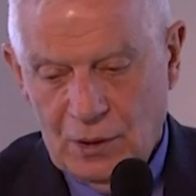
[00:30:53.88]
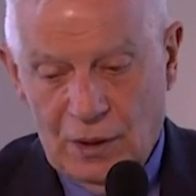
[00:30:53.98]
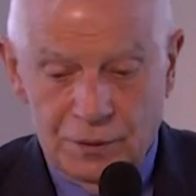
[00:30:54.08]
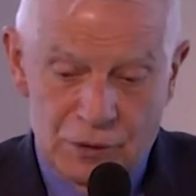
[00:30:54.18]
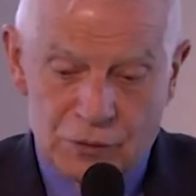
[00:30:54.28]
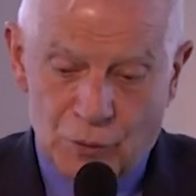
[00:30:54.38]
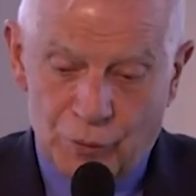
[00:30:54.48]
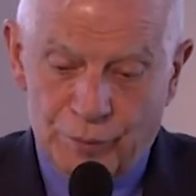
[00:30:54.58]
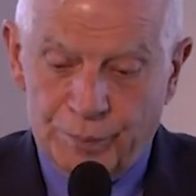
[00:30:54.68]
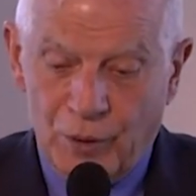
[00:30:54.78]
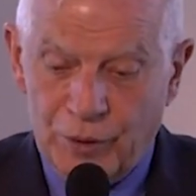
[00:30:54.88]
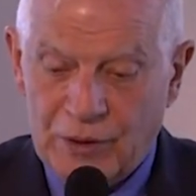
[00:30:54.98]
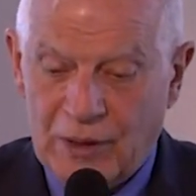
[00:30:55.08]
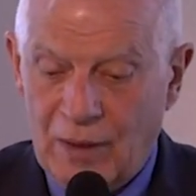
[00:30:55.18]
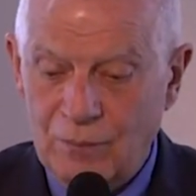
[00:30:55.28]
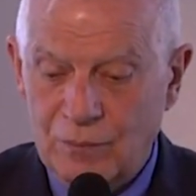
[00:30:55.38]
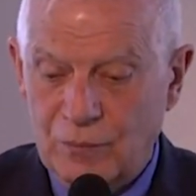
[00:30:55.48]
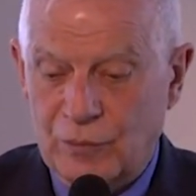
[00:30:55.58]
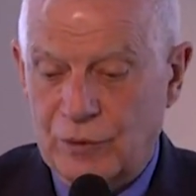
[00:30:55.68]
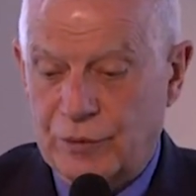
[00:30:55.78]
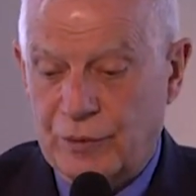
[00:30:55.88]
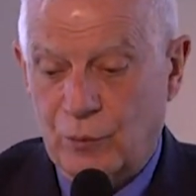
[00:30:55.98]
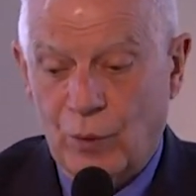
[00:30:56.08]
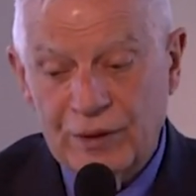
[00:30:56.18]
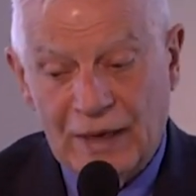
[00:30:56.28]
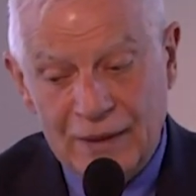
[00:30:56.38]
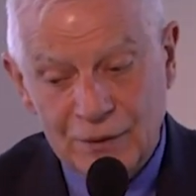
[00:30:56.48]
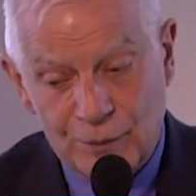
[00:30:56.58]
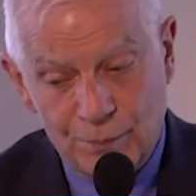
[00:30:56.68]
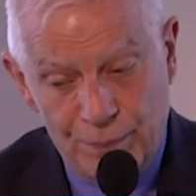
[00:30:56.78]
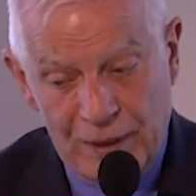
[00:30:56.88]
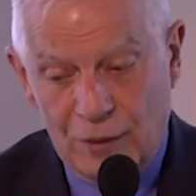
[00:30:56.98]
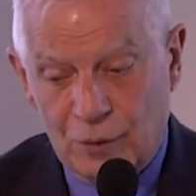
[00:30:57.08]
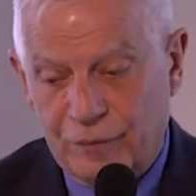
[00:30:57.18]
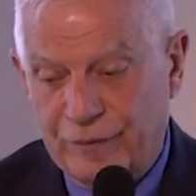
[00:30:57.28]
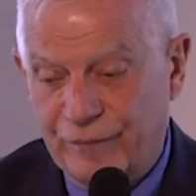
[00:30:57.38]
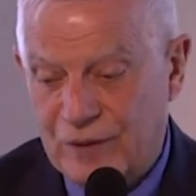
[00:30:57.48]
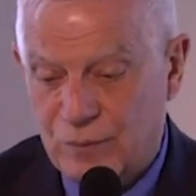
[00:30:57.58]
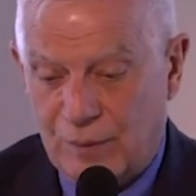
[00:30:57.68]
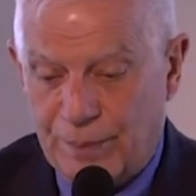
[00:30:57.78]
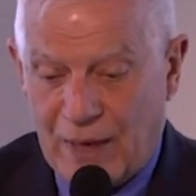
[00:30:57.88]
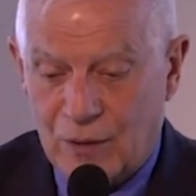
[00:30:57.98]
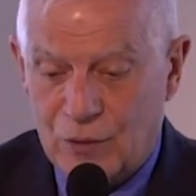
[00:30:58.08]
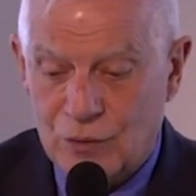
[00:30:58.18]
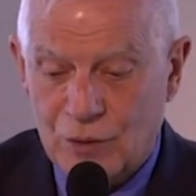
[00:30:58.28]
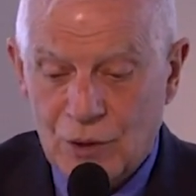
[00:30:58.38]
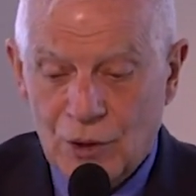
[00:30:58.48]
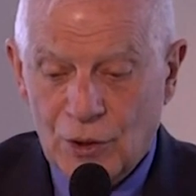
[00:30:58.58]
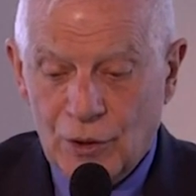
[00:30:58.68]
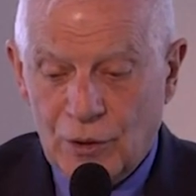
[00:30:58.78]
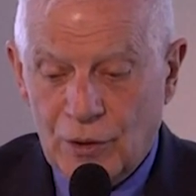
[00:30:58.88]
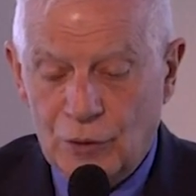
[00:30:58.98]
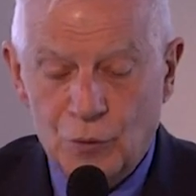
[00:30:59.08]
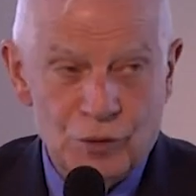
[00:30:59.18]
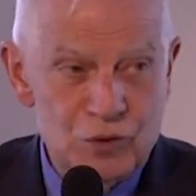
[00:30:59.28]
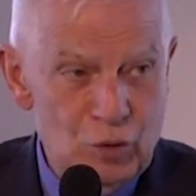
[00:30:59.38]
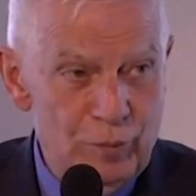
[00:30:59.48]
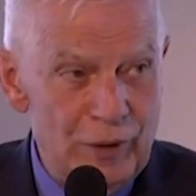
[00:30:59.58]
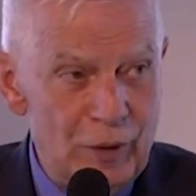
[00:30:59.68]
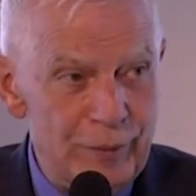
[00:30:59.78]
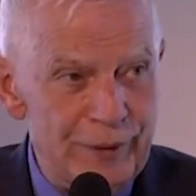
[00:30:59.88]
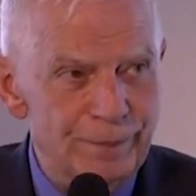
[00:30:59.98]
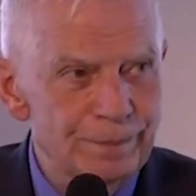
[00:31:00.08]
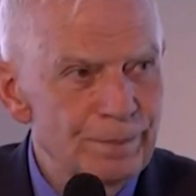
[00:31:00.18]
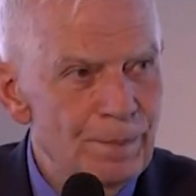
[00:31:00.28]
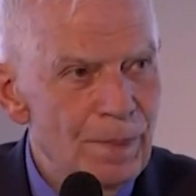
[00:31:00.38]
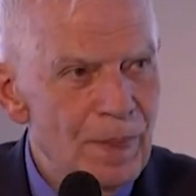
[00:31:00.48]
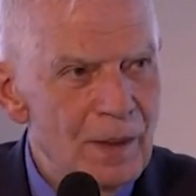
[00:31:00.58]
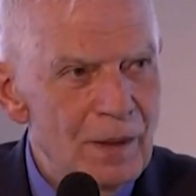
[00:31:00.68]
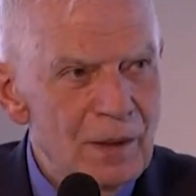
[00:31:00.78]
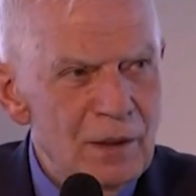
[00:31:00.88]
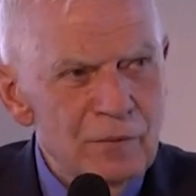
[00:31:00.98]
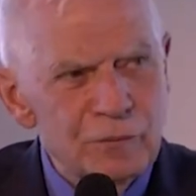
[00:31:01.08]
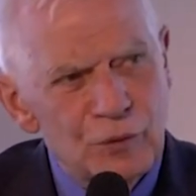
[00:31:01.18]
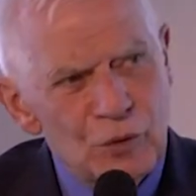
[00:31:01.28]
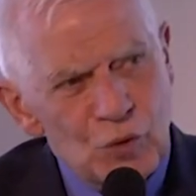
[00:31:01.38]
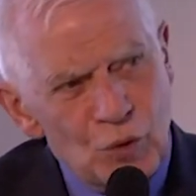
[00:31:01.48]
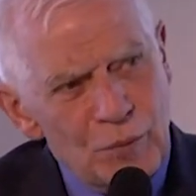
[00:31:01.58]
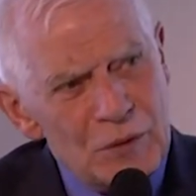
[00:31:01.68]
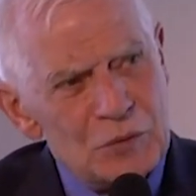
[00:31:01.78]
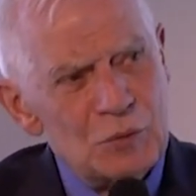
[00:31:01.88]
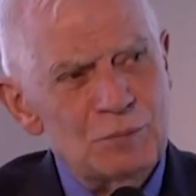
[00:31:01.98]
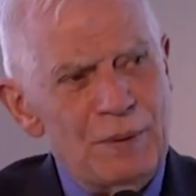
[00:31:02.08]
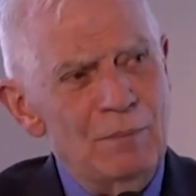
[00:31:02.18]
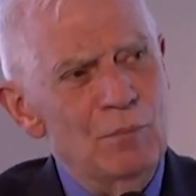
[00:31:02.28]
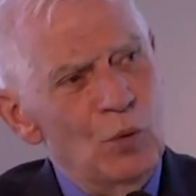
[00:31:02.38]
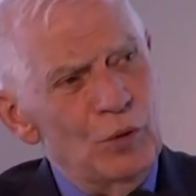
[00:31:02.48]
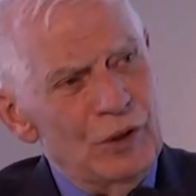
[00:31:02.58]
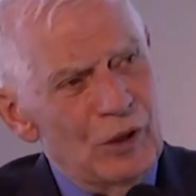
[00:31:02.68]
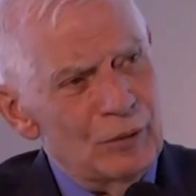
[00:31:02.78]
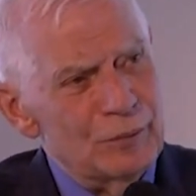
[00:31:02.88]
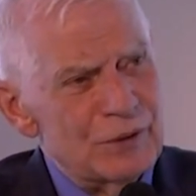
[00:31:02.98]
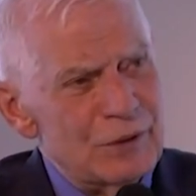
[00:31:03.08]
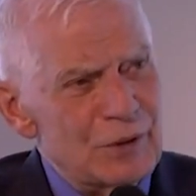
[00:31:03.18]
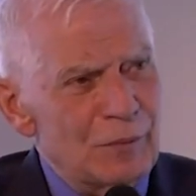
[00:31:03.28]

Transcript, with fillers: And this turning point came with a one hundred billion investment package into the German army. For the Germans to spend more in arms is